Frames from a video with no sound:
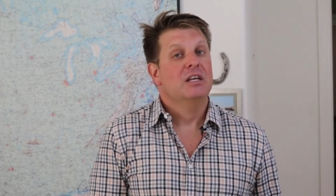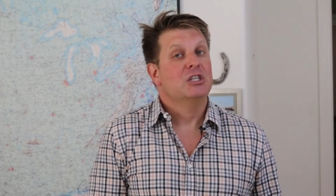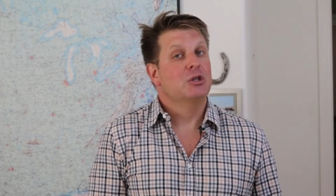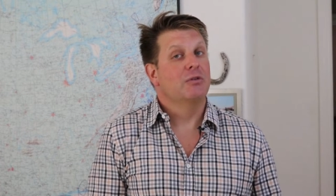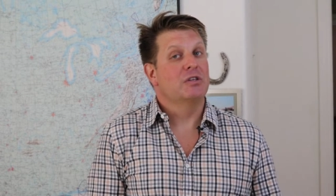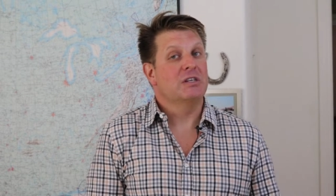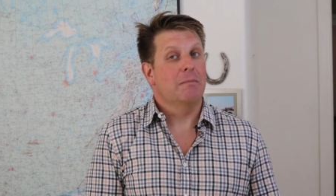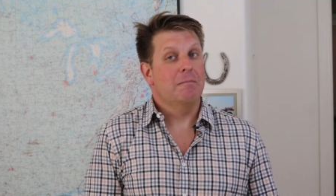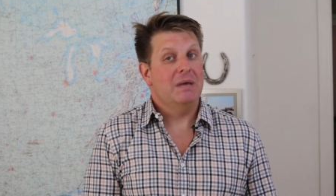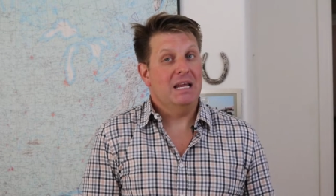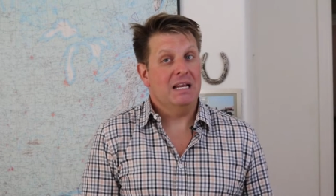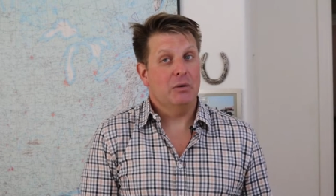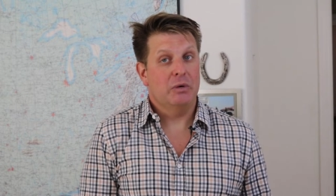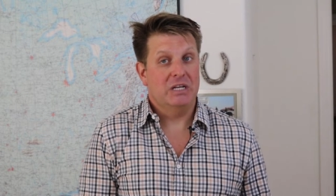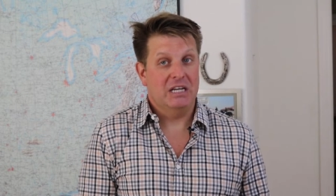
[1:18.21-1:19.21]
So if there's a
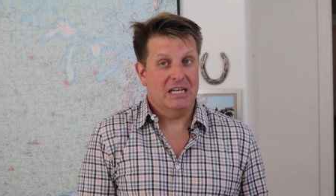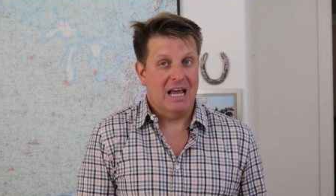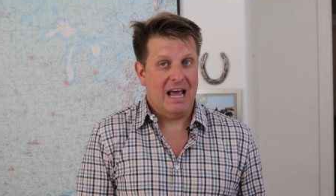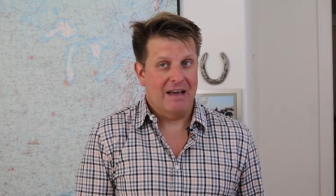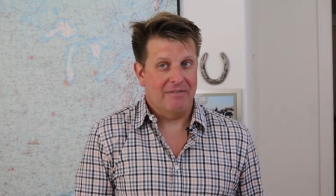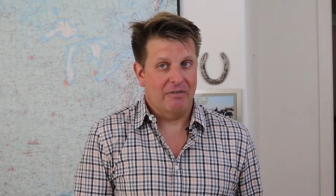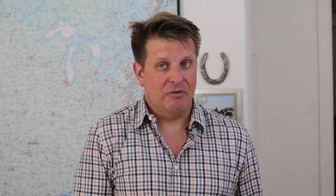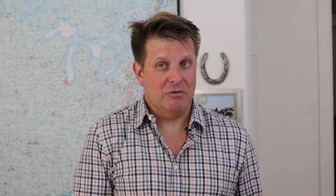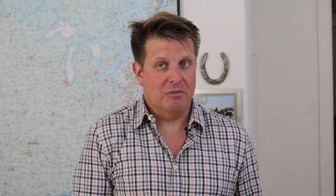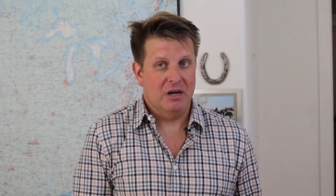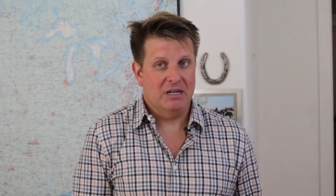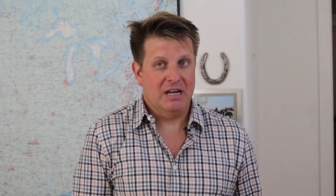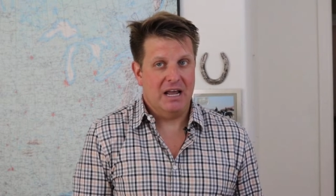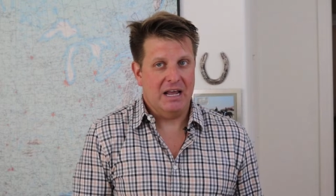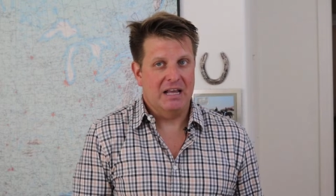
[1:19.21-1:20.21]
meeting we need to have every
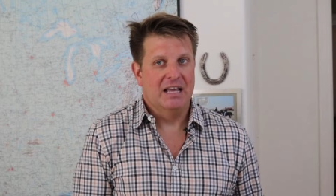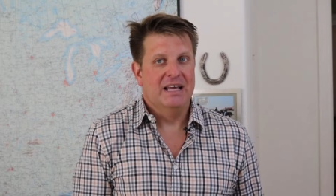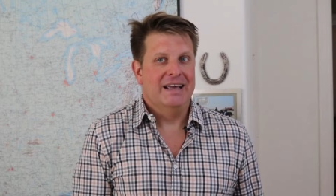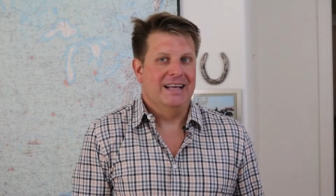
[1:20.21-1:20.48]
Monday,